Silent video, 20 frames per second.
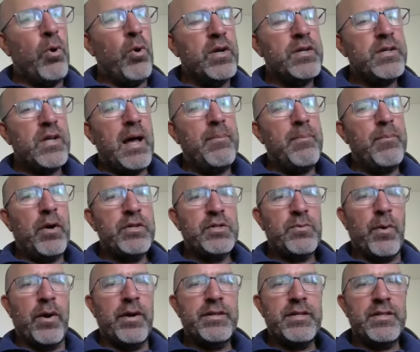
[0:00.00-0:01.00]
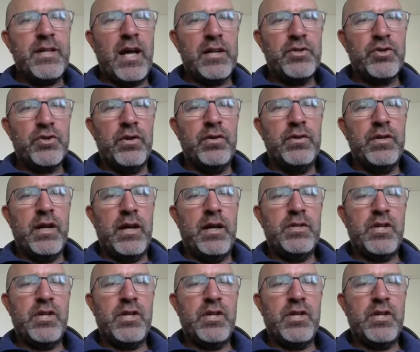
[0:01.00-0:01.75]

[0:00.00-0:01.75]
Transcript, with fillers: point um, i just wanted to touch on uh,